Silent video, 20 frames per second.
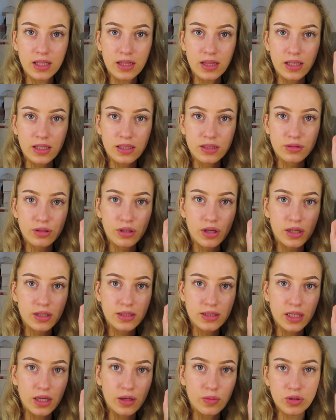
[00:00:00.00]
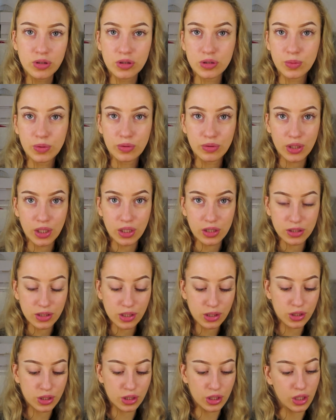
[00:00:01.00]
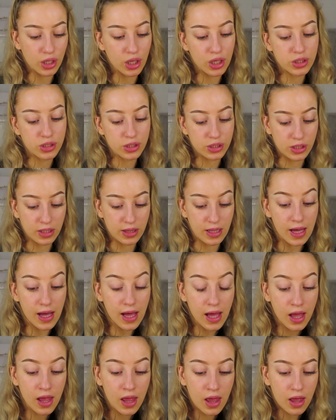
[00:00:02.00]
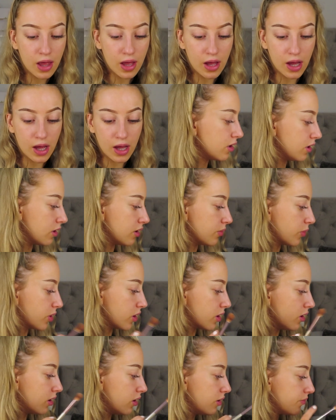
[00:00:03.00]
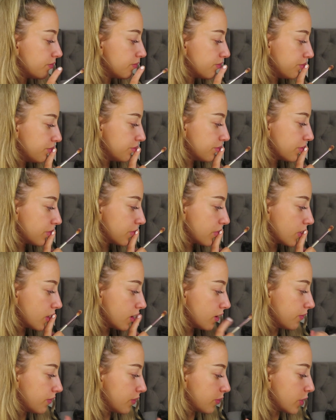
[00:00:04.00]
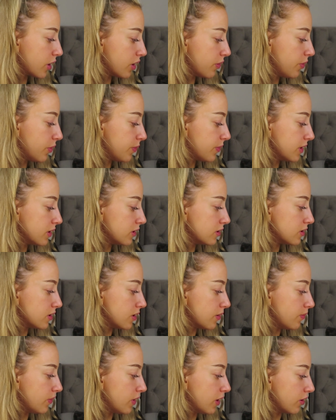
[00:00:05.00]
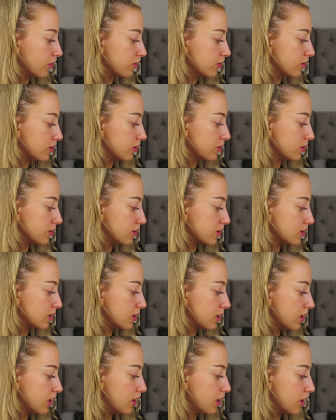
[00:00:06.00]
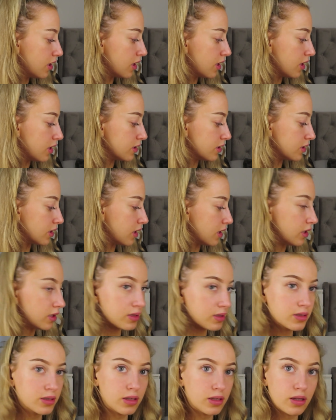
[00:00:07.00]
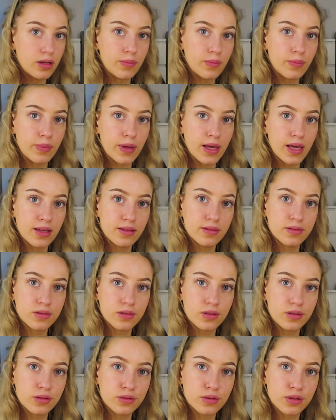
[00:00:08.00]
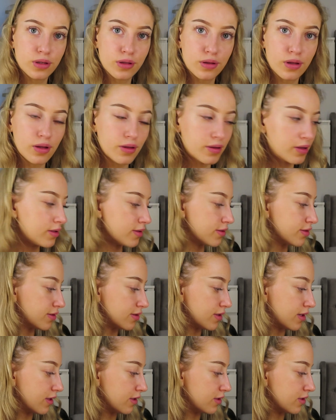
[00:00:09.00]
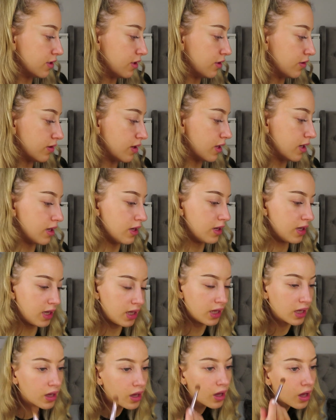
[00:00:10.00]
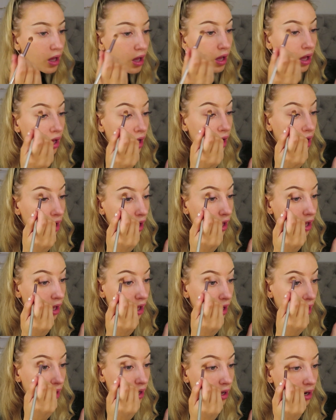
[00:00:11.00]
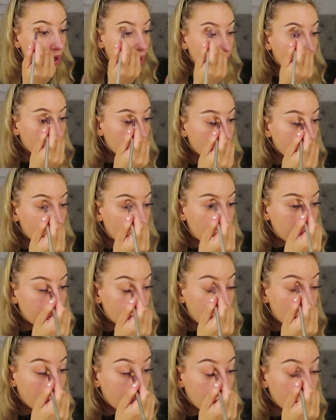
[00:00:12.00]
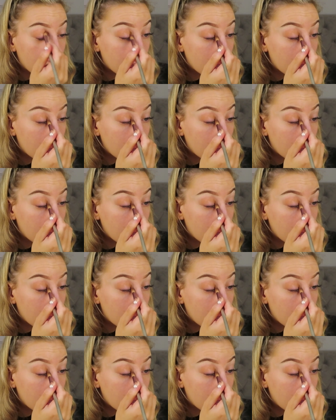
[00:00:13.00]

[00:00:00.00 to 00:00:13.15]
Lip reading: these 3 colours here would just be really good to do that. And I'm gonna pop into Beyond just as a little base. Can you see that? That's just like this nude colour here. Rub that.